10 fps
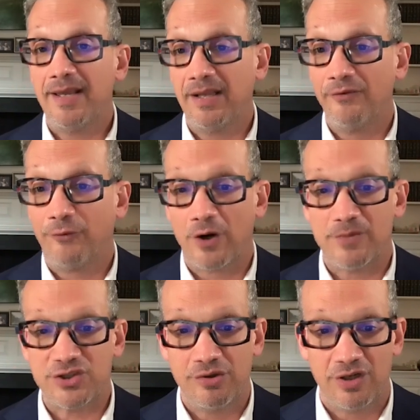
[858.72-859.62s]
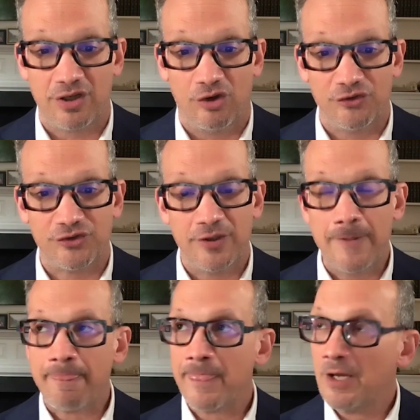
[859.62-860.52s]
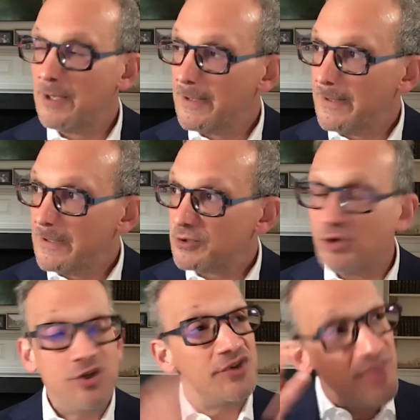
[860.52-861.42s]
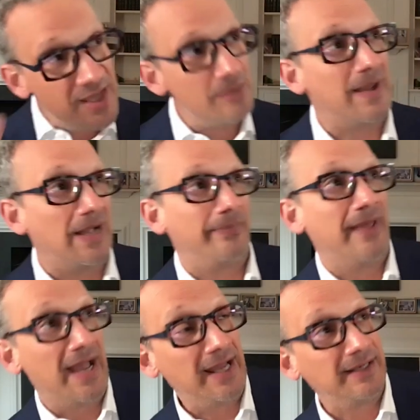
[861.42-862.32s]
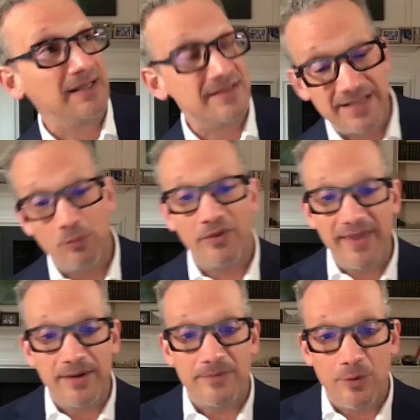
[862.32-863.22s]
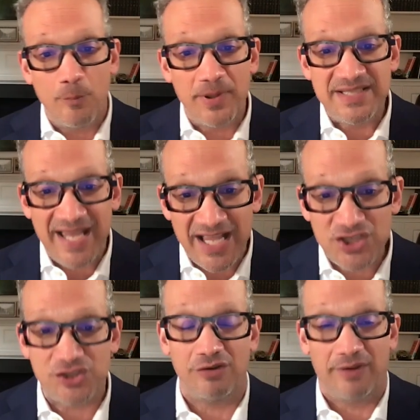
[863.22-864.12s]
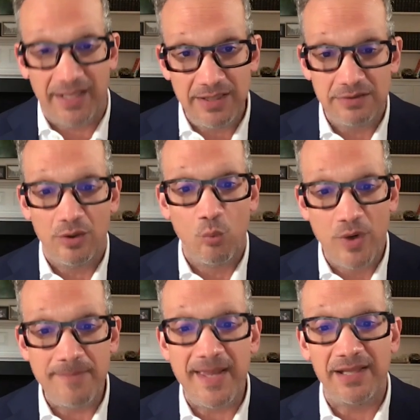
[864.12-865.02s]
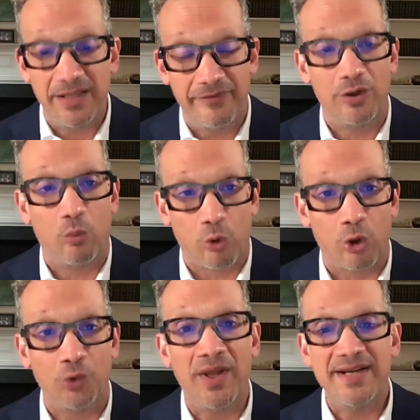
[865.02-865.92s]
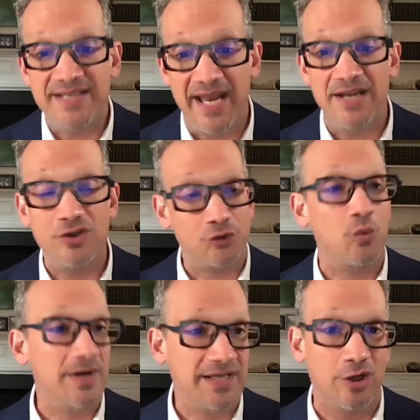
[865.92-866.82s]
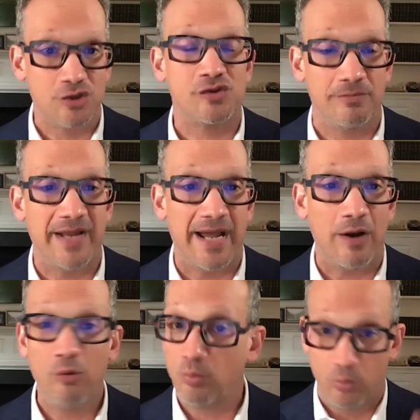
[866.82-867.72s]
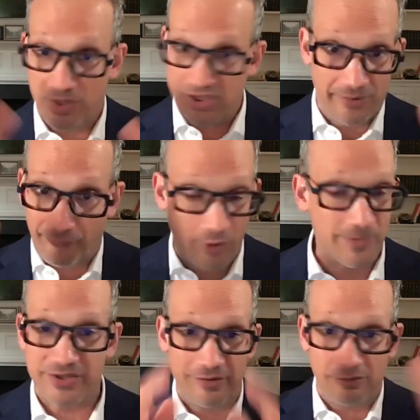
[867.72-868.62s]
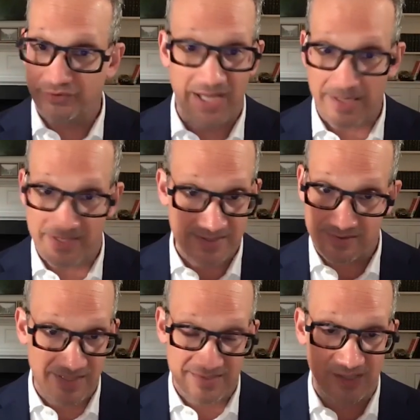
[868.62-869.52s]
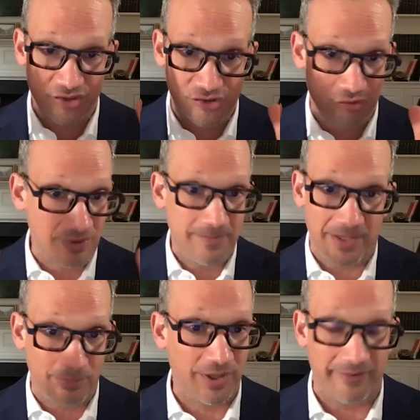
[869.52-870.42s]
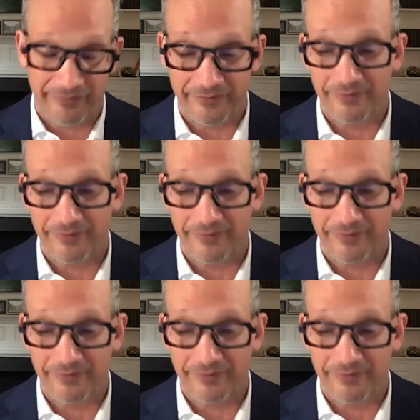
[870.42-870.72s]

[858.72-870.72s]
in pharmaceuticals. So you think about that and you say, well, then potentially we may live in a world 10 to 20 years from now, which in pharmaceutical time is extremely brief.